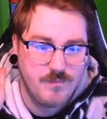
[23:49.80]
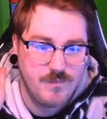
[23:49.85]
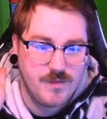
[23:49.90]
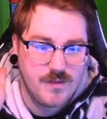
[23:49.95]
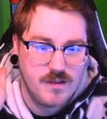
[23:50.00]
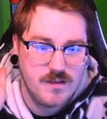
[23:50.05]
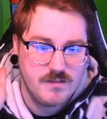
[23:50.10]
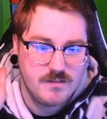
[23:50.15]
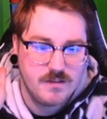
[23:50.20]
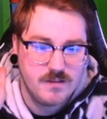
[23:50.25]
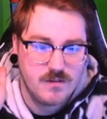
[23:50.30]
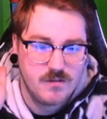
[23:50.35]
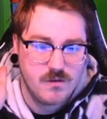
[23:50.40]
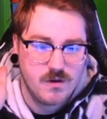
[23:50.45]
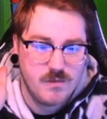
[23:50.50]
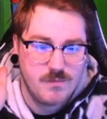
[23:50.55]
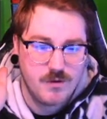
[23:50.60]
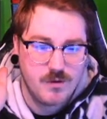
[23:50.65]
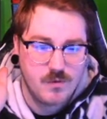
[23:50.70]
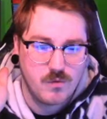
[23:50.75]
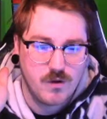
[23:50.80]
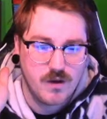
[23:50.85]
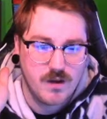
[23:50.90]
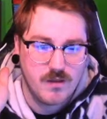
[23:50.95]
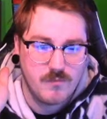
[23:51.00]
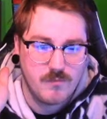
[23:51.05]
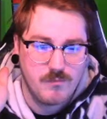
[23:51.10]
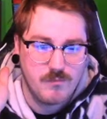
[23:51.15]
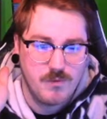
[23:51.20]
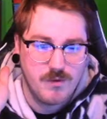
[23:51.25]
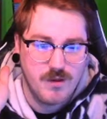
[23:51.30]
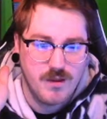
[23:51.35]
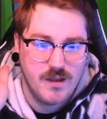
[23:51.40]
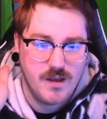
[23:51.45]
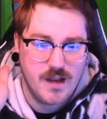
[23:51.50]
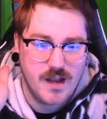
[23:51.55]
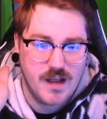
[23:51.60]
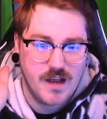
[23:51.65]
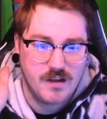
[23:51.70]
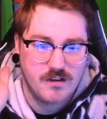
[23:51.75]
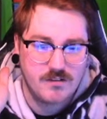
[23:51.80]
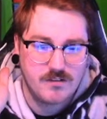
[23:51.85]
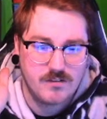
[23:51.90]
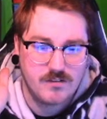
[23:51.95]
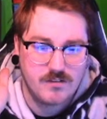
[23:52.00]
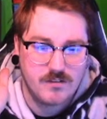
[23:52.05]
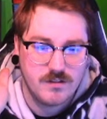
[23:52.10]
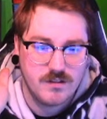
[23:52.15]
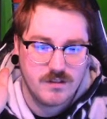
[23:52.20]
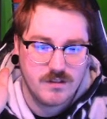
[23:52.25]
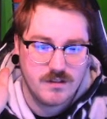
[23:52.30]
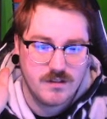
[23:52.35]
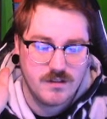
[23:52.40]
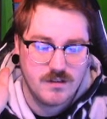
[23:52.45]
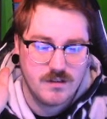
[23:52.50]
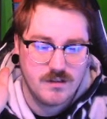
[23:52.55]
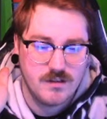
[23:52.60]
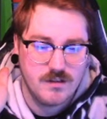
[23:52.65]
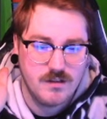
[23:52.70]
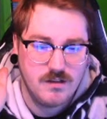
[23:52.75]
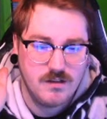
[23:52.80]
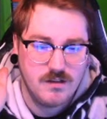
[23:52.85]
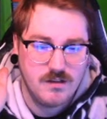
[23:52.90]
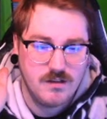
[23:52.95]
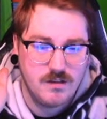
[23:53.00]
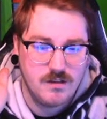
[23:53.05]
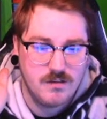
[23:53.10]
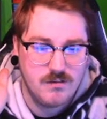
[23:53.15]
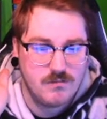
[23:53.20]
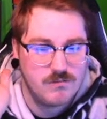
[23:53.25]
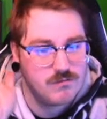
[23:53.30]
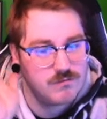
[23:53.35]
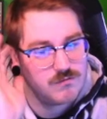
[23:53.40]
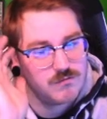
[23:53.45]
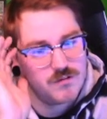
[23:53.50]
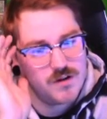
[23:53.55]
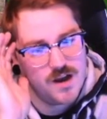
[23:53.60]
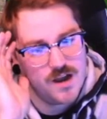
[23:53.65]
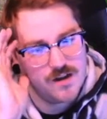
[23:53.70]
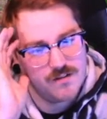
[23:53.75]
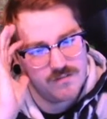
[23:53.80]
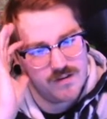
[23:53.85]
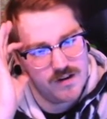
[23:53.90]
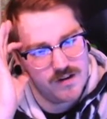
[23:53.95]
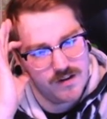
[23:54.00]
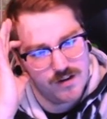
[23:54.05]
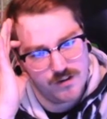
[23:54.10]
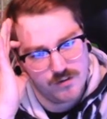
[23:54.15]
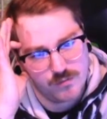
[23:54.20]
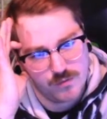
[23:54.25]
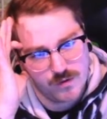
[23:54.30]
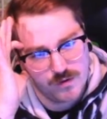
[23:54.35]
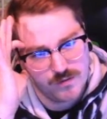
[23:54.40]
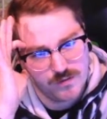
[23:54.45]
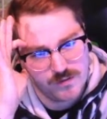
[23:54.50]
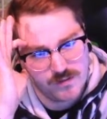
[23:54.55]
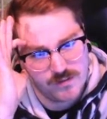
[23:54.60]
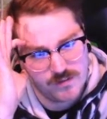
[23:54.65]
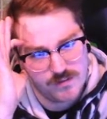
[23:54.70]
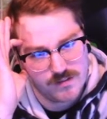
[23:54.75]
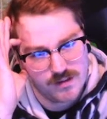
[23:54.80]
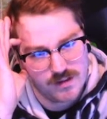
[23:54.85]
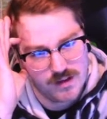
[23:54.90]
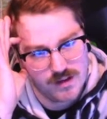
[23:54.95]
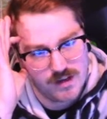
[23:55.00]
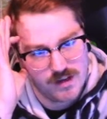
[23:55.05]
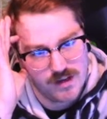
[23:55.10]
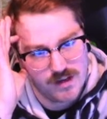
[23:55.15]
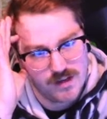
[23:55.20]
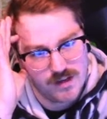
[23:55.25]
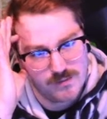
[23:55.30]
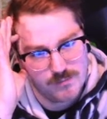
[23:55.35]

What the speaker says: He's going to go up here quite a bit, actually. Right around here is where he's going to stop.